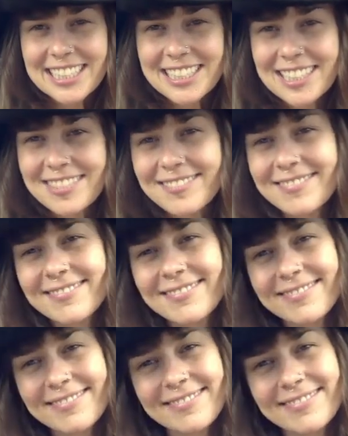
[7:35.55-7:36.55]

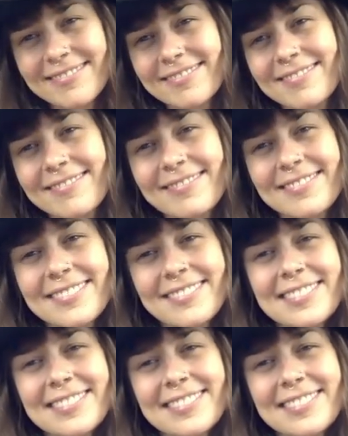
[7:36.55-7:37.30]
No one is speaking in this clip.